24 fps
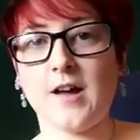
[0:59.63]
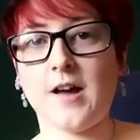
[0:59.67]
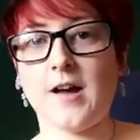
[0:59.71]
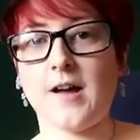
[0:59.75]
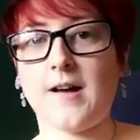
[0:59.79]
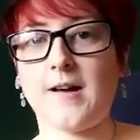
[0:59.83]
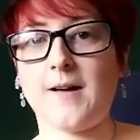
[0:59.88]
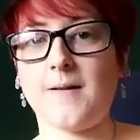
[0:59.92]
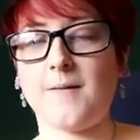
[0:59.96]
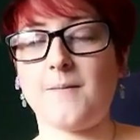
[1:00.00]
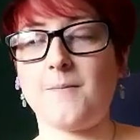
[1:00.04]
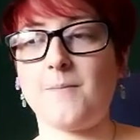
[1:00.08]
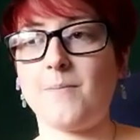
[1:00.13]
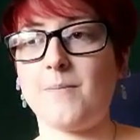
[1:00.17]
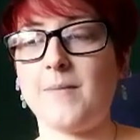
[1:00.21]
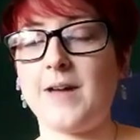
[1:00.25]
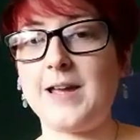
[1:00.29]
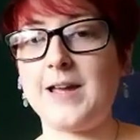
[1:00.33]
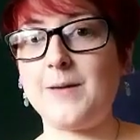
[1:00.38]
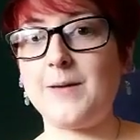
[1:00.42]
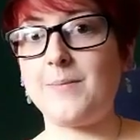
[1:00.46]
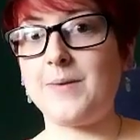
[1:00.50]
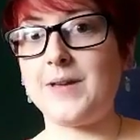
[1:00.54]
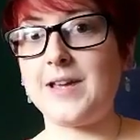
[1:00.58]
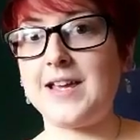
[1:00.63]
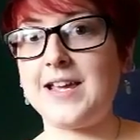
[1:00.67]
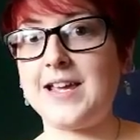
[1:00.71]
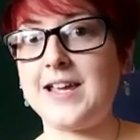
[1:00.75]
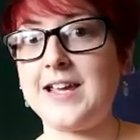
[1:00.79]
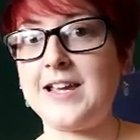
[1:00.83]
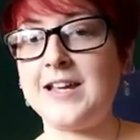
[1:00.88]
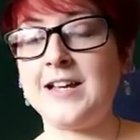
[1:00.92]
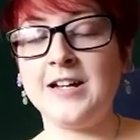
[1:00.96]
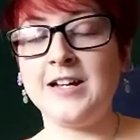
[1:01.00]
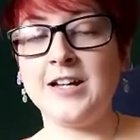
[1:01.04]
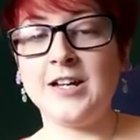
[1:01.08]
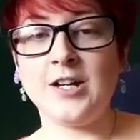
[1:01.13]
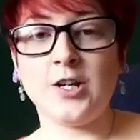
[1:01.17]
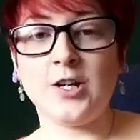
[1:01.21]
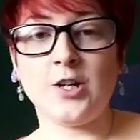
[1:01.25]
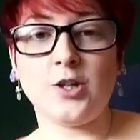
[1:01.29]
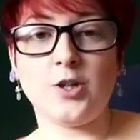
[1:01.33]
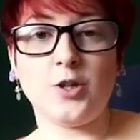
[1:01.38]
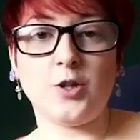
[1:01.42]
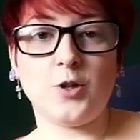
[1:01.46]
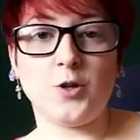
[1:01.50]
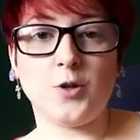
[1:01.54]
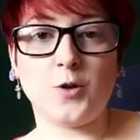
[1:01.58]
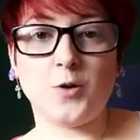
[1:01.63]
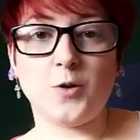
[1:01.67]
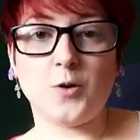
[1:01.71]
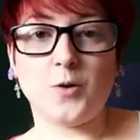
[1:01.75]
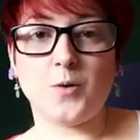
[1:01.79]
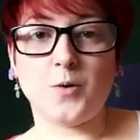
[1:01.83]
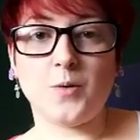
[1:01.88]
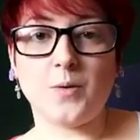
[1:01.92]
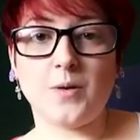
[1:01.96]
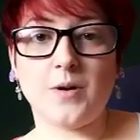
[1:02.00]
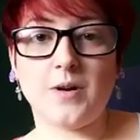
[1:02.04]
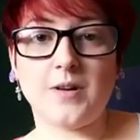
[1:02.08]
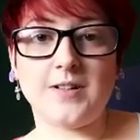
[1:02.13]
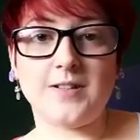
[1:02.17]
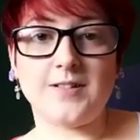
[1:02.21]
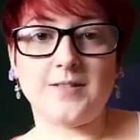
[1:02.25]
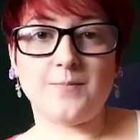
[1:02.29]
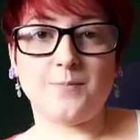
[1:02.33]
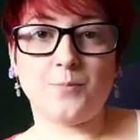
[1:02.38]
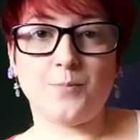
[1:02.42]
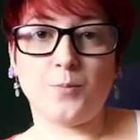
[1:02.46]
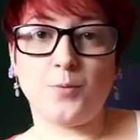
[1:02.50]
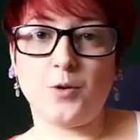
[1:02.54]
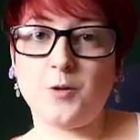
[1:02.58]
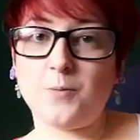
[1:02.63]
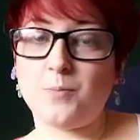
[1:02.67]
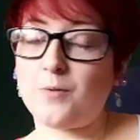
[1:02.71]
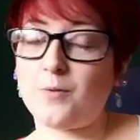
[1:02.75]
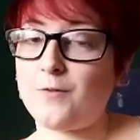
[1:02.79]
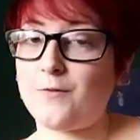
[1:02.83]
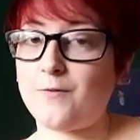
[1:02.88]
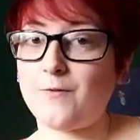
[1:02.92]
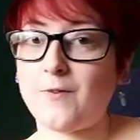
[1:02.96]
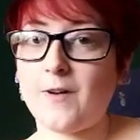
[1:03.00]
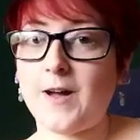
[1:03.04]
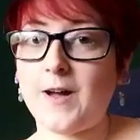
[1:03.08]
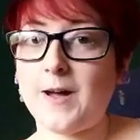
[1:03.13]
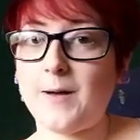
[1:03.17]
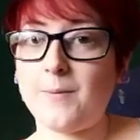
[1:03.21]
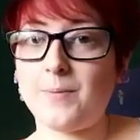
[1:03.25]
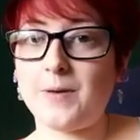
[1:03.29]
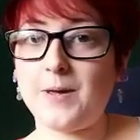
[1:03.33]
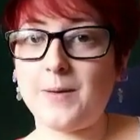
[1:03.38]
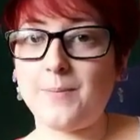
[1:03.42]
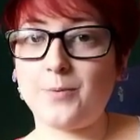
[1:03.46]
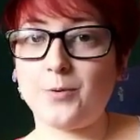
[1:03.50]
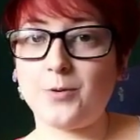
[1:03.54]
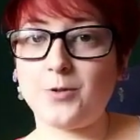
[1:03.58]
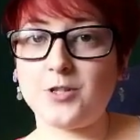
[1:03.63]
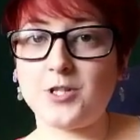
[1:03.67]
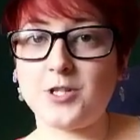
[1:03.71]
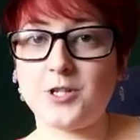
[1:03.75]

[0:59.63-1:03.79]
Uh, maybe you would prefer people